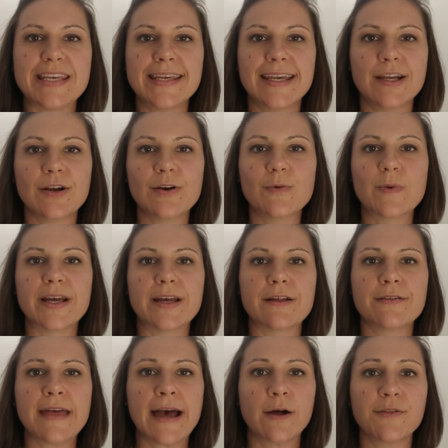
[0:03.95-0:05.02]
here
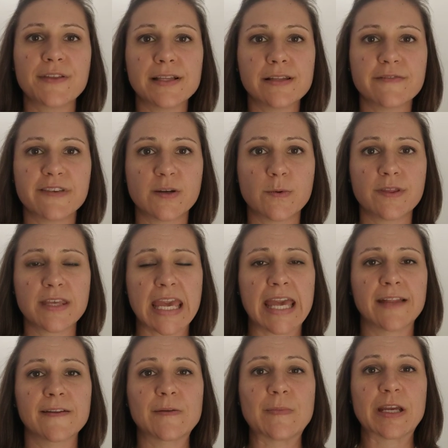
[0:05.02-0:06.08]
with Healthy Living with
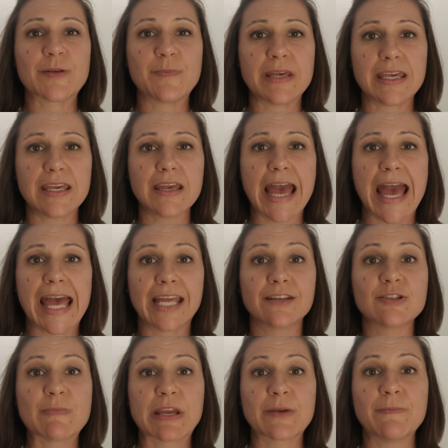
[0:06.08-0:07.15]
Kaylin McBee
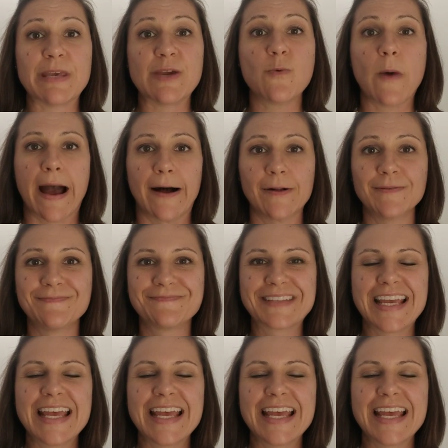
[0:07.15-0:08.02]
and McBee Well.